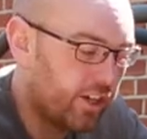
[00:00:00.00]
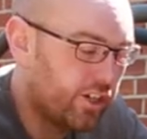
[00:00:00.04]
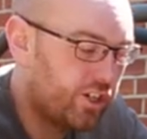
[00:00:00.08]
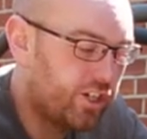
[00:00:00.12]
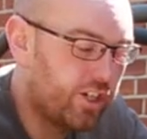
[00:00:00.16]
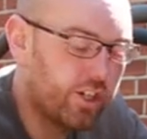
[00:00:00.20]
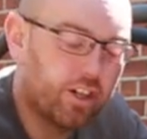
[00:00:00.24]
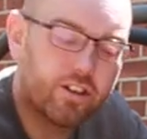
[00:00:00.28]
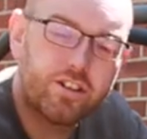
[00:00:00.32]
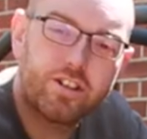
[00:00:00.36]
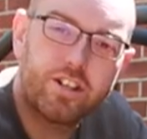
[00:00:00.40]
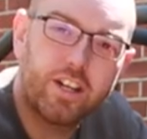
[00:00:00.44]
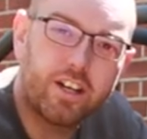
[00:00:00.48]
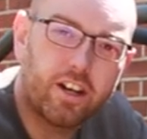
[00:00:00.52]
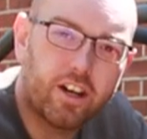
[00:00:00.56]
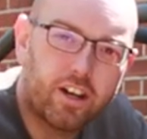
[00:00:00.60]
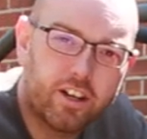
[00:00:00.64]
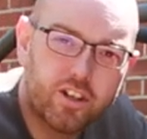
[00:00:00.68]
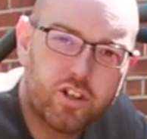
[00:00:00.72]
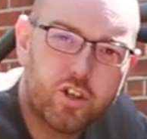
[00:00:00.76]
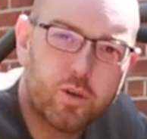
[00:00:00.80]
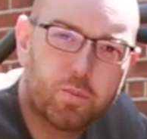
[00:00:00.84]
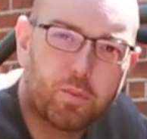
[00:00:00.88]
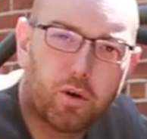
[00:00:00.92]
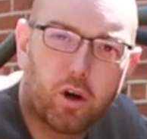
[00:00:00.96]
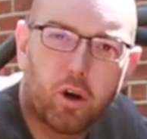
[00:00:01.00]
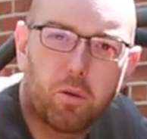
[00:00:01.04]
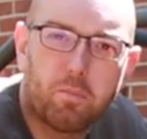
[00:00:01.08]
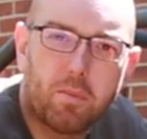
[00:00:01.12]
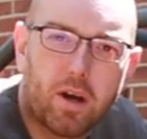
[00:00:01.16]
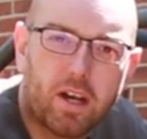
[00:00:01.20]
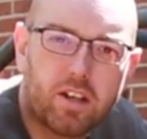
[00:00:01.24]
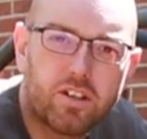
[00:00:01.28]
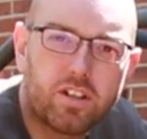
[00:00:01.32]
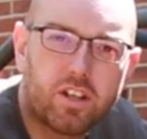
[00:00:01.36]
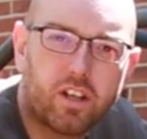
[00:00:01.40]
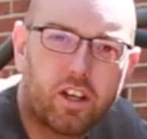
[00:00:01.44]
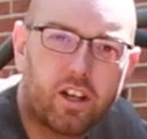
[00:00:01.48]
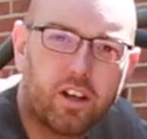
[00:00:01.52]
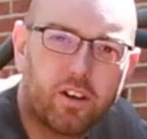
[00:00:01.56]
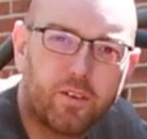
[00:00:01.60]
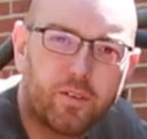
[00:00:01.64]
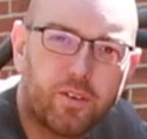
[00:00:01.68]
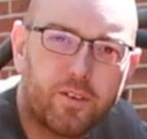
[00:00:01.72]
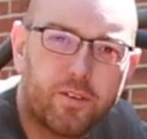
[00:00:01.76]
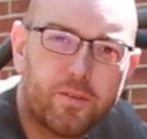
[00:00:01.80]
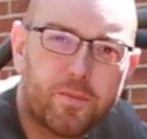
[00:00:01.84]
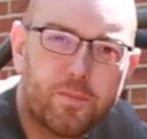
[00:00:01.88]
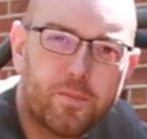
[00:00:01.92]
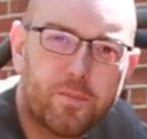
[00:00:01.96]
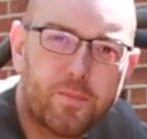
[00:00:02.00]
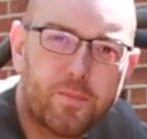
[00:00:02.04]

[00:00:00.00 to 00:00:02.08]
just in unsprung mass alone.